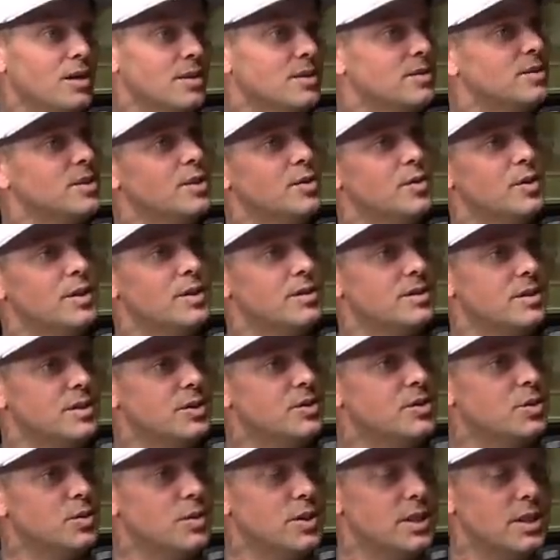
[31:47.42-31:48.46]
a serious
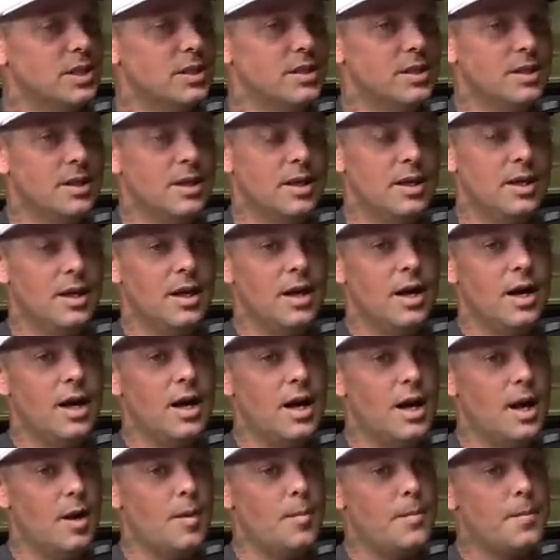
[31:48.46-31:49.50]
injury.
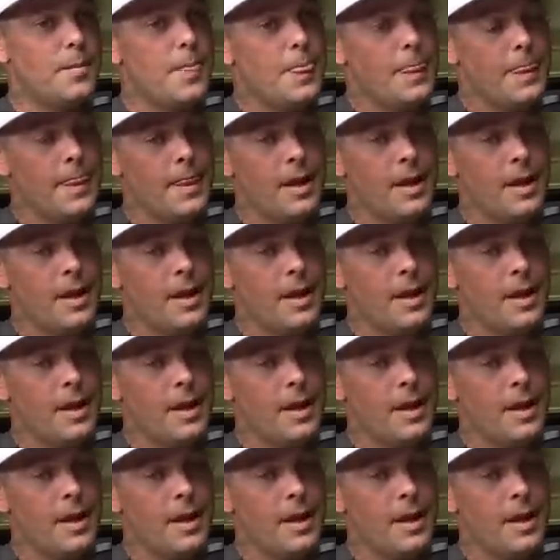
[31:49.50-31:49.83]
Um,